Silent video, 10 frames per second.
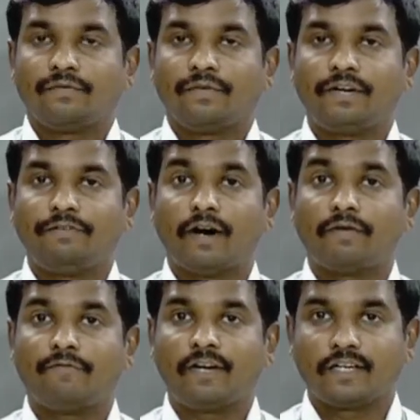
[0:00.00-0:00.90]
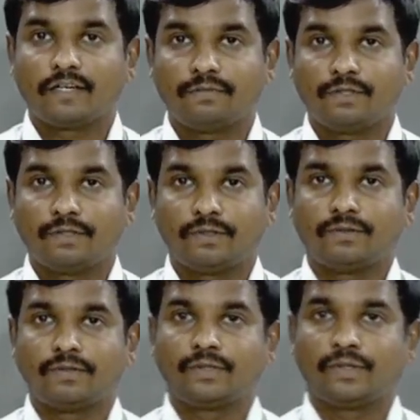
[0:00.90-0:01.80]
Very warm welcome to
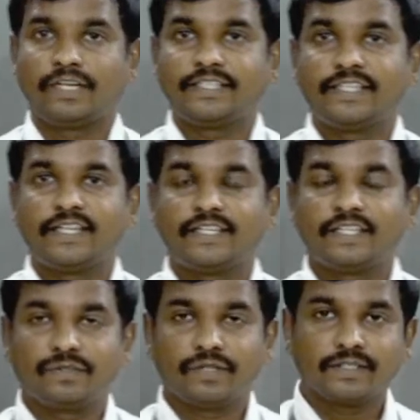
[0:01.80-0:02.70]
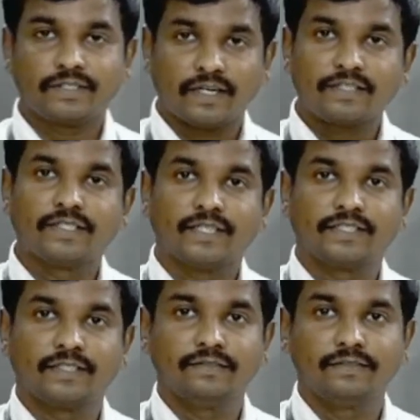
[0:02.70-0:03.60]
Storage Area Network third
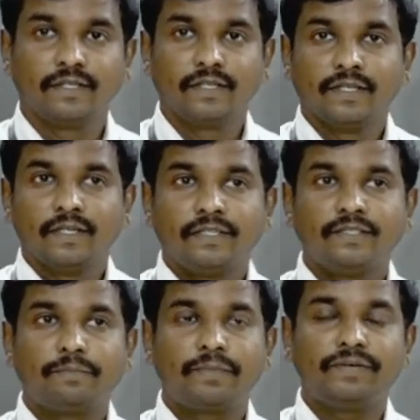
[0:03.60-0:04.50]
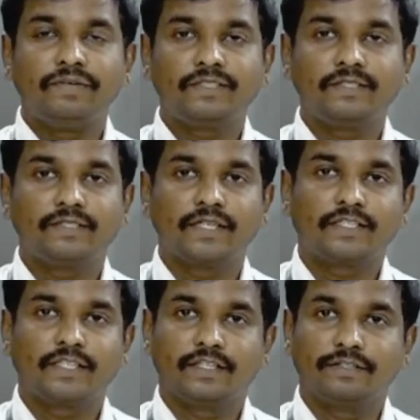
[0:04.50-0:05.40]
session. In the previous
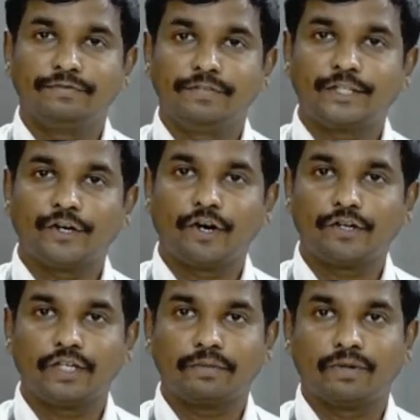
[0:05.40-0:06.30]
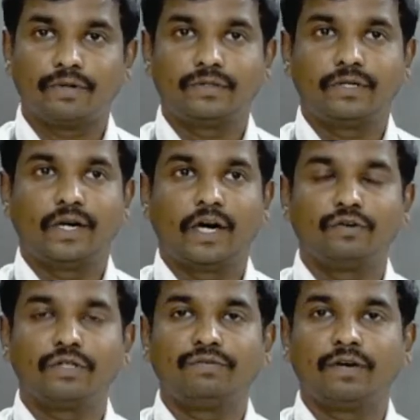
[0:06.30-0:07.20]
section, we talked about
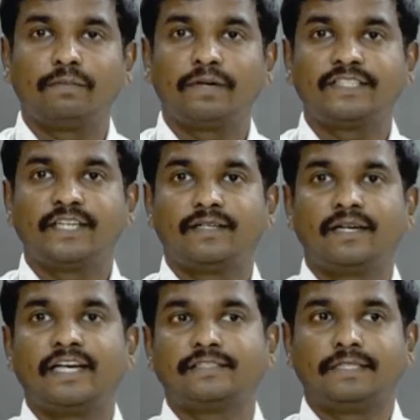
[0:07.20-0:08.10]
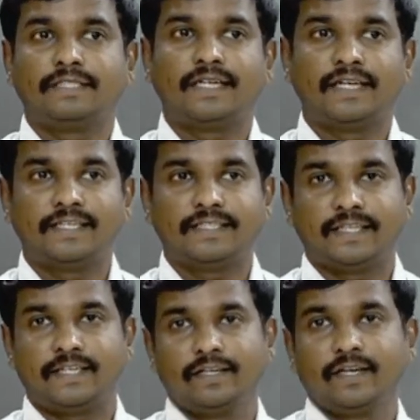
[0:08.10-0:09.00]
how the fiber channel has been
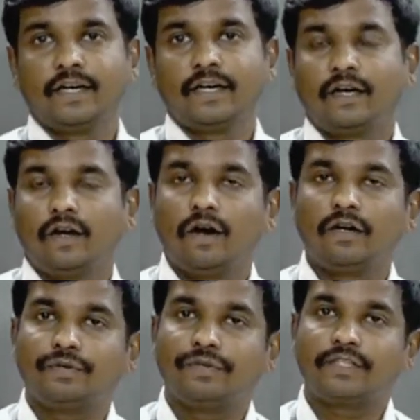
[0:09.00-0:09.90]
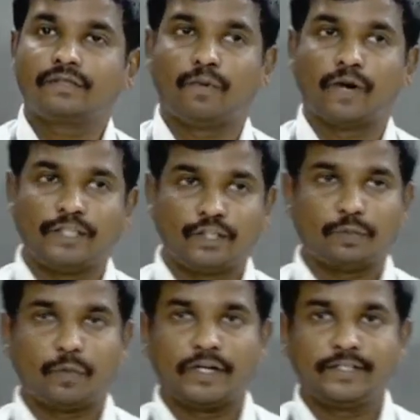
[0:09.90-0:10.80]
connected along with
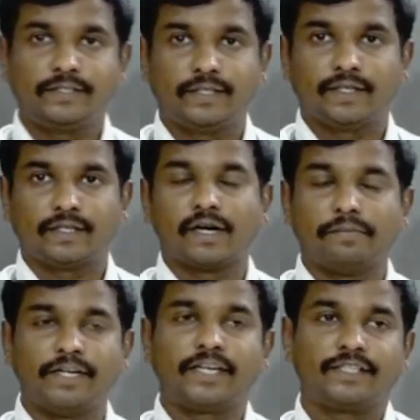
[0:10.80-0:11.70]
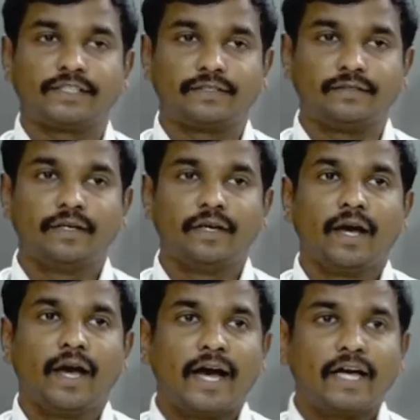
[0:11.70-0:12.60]
point-to-point communication,
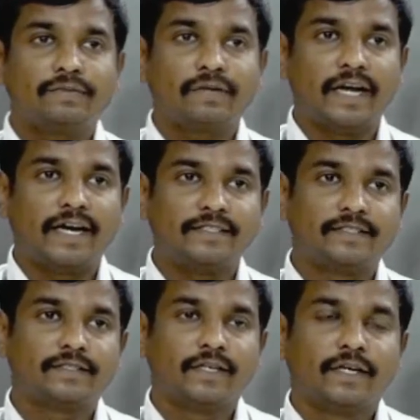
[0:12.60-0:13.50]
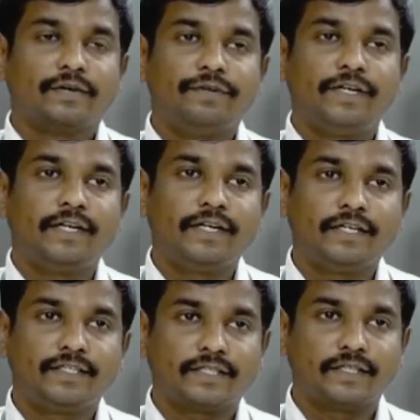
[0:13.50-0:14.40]
as well as we
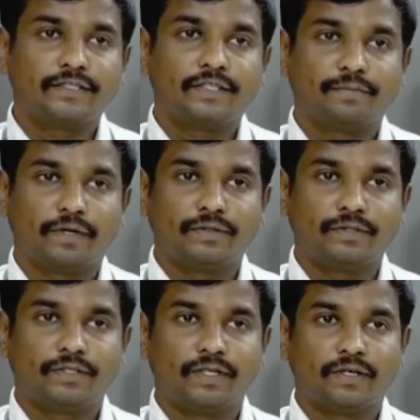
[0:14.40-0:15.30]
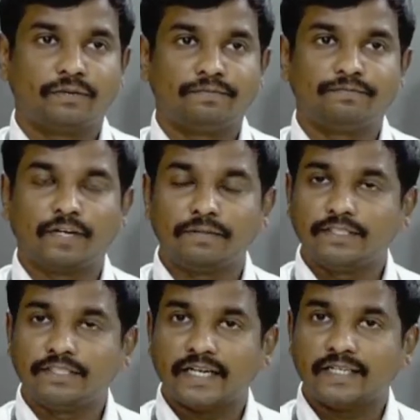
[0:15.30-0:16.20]
discussed about fiber
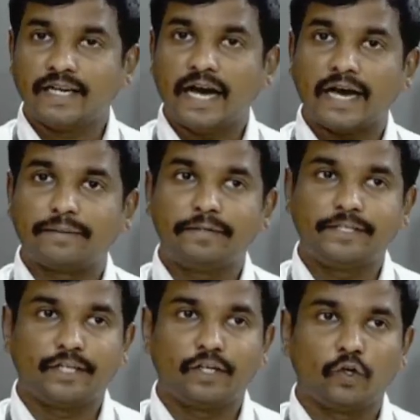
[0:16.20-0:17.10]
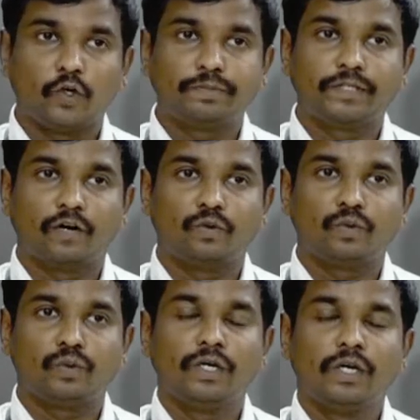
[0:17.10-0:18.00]
channel arbitrary lobes,
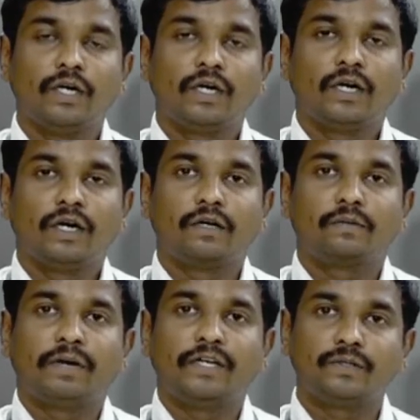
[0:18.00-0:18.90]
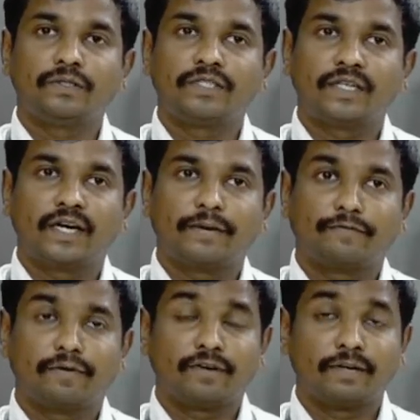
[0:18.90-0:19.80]
how by using a
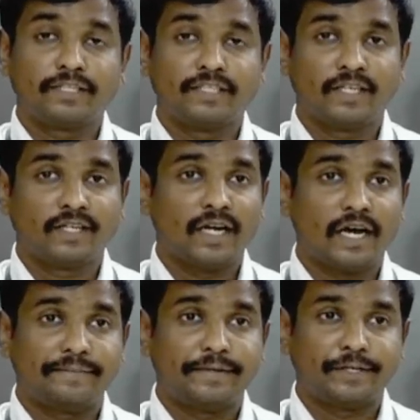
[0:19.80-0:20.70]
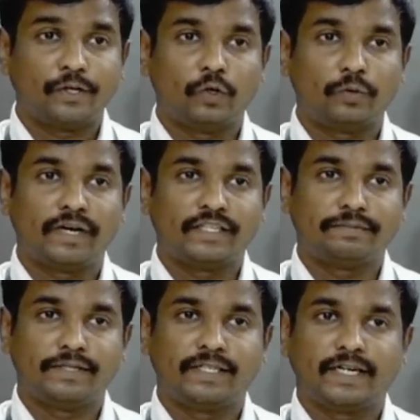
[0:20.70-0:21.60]
fiber channel arbitrary lobe has
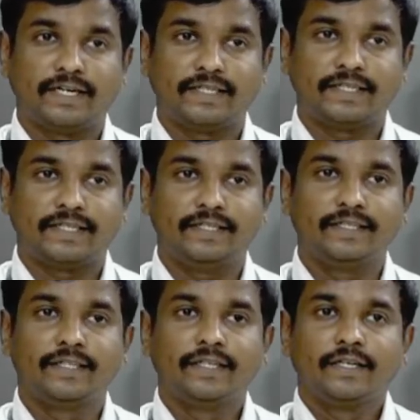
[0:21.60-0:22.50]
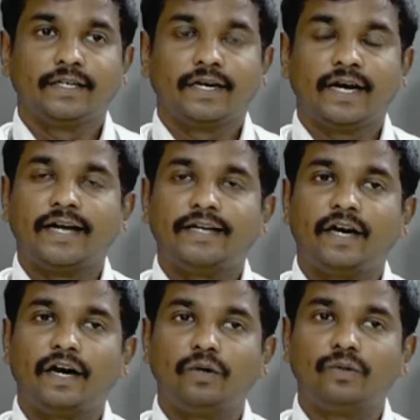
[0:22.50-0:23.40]
been connected, and
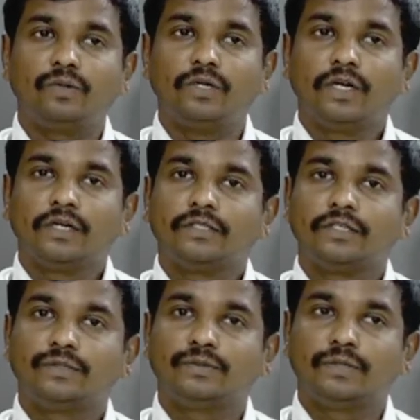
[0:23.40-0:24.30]
how the